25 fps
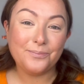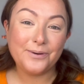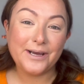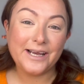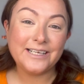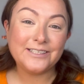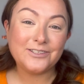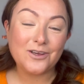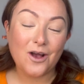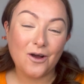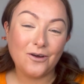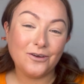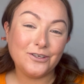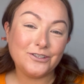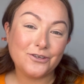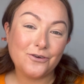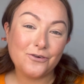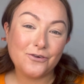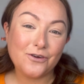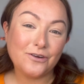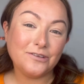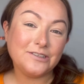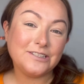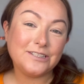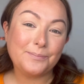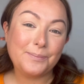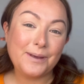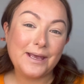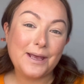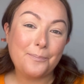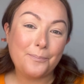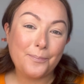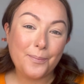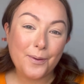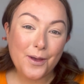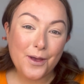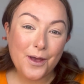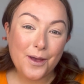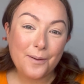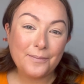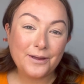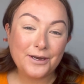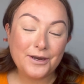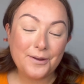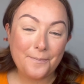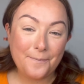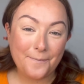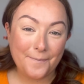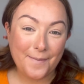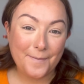but it's also going to be a
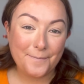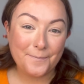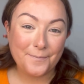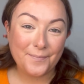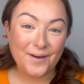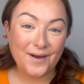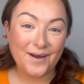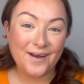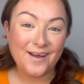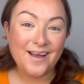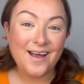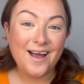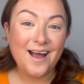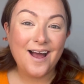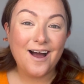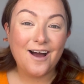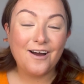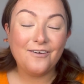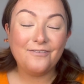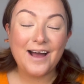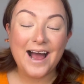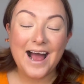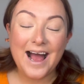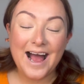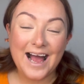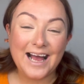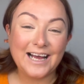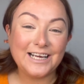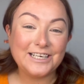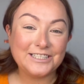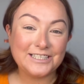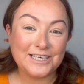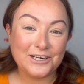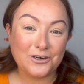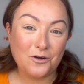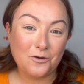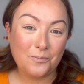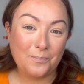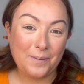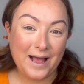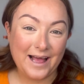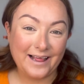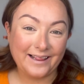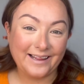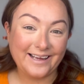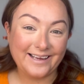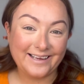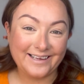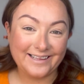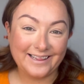permanent member of our eyeshadow
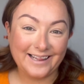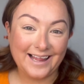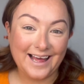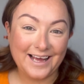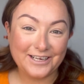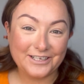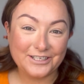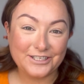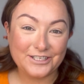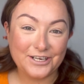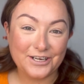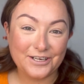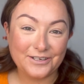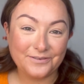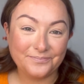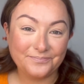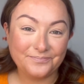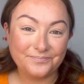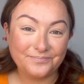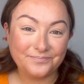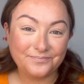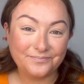palette collection.